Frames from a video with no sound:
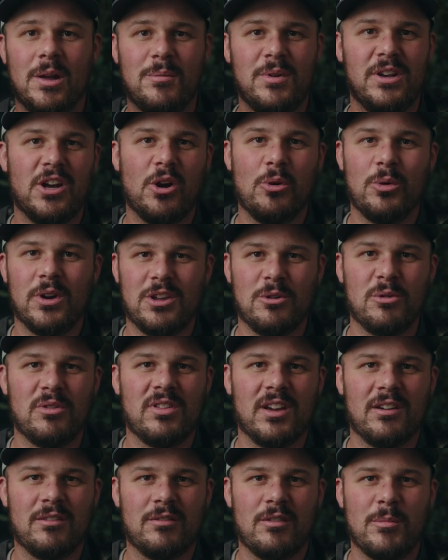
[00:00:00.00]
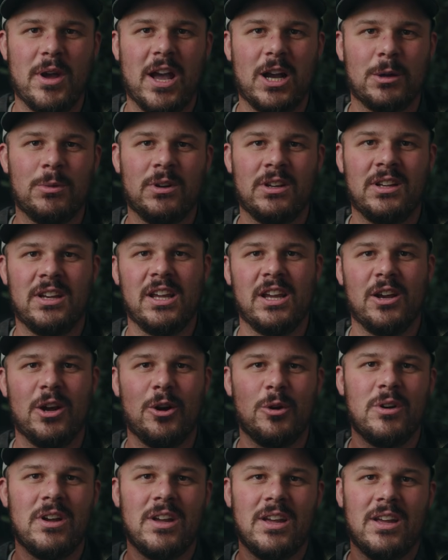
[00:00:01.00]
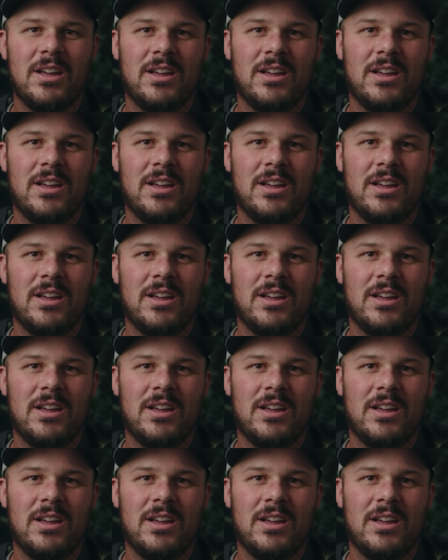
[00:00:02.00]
Let me know what you think of the MacBook Neo.